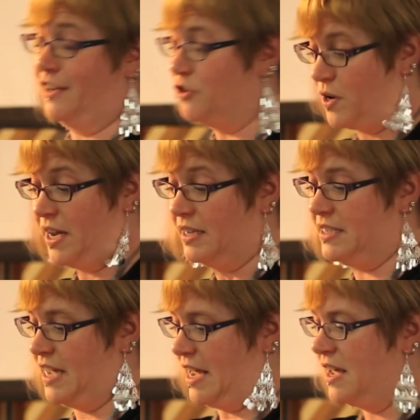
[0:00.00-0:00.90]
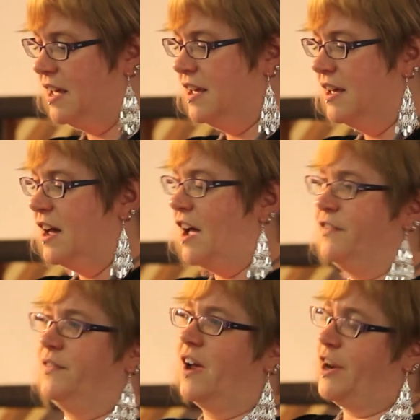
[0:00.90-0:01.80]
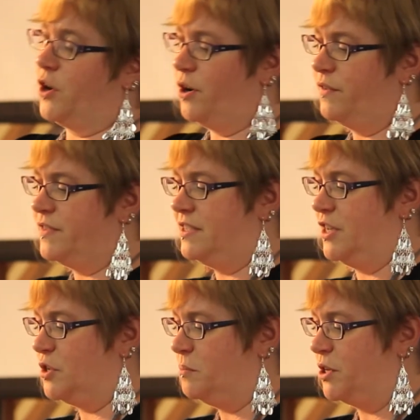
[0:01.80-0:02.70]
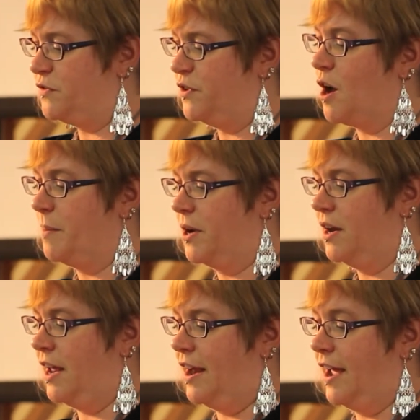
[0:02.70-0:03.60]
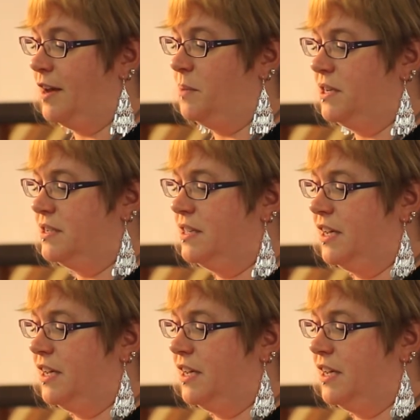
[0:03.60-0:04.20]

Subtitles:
and drinking tea. I'd heard of the Stitch and Bitch phenomenon, and I'd been to the